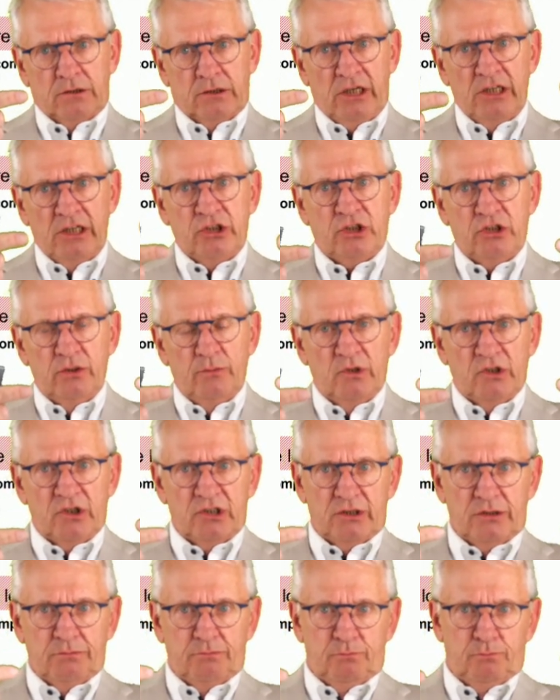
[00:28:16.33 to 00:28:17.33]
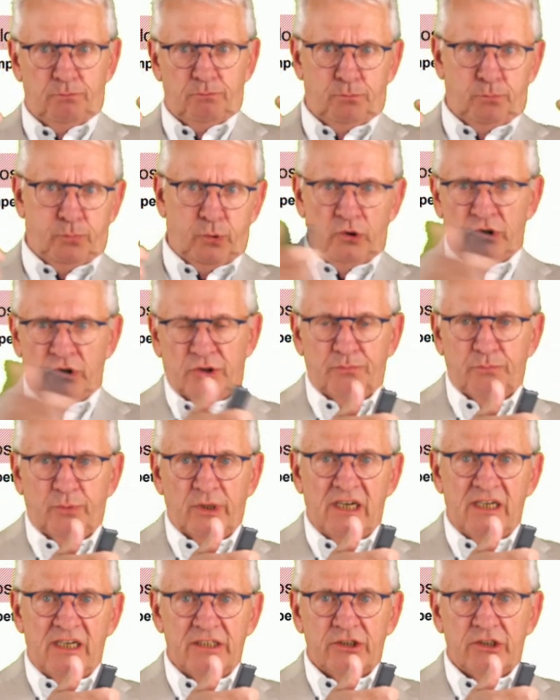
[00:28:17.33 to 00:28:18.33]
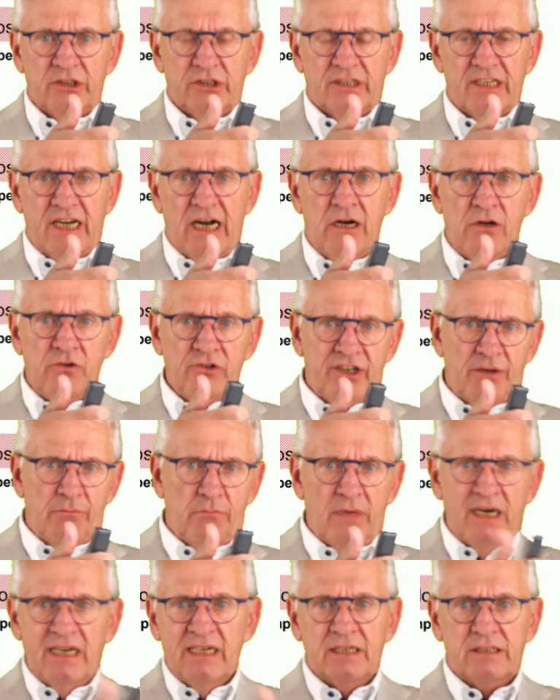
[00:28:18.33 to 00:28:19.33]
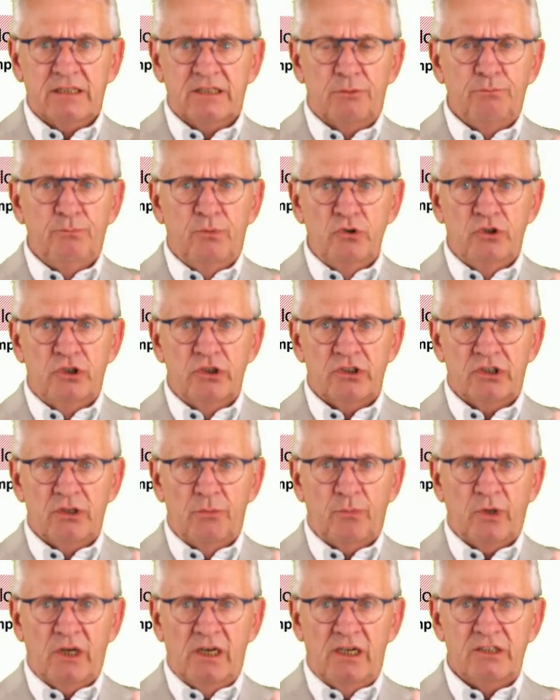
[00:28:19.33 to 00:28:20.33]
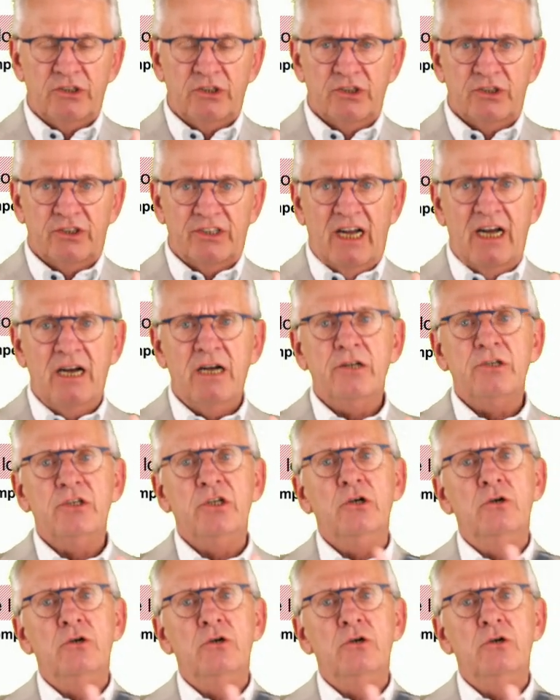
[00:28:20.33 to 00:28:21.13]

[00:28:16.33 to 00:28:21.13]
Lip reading: Customers push prices down, the market pushes the prices down.